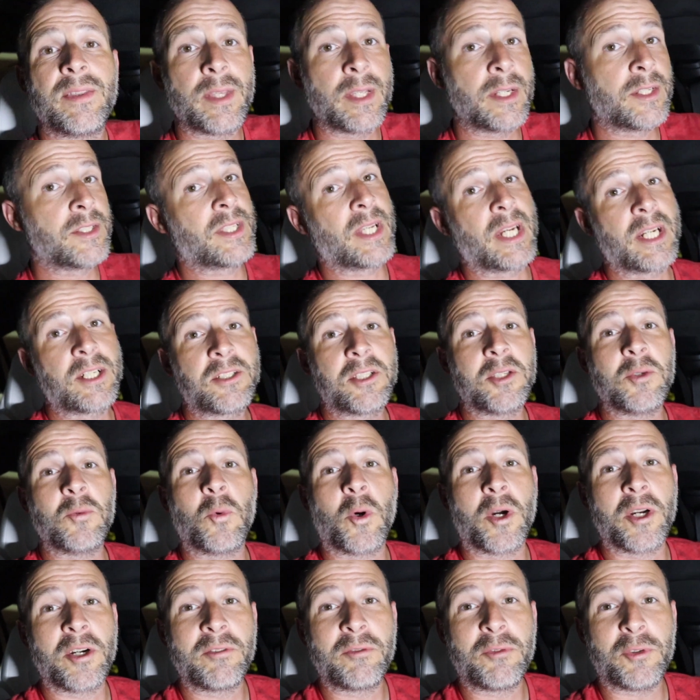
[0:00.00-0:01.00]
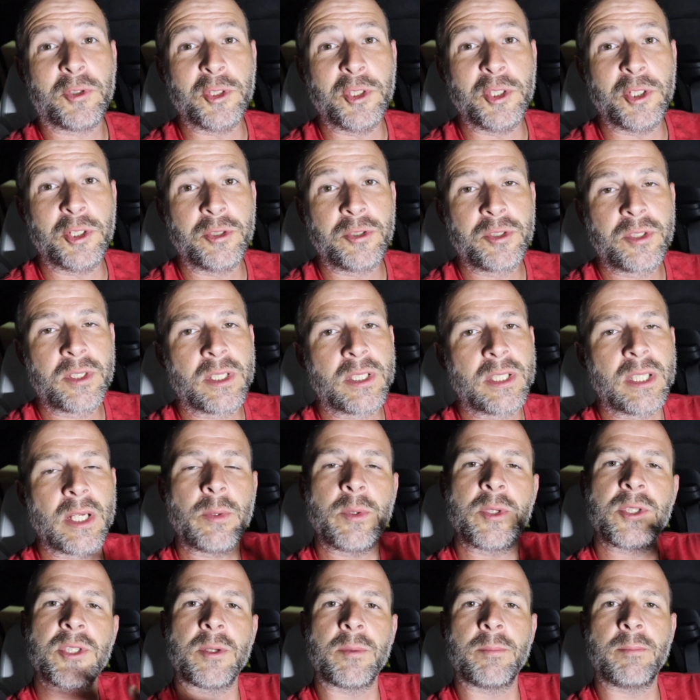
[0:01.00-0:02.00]
That is actually wonderful news because
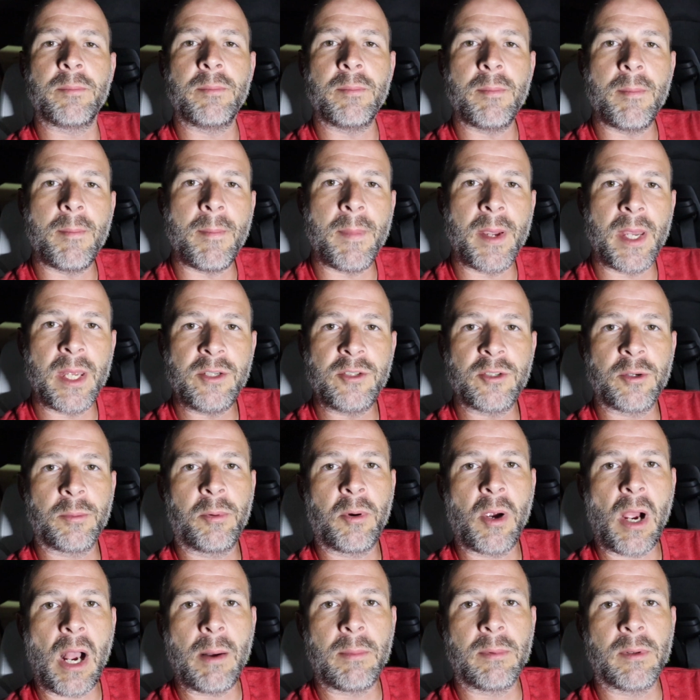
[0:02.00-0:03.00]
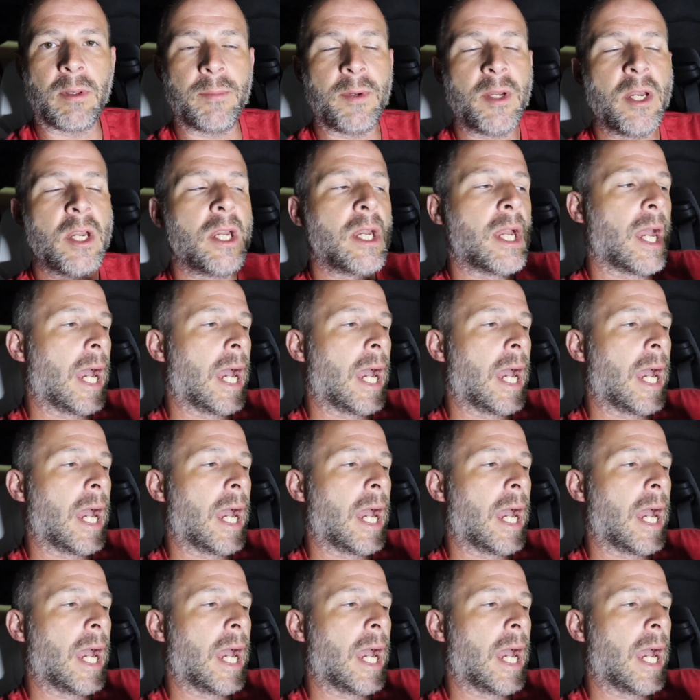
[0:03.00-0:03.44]
that was a major problem.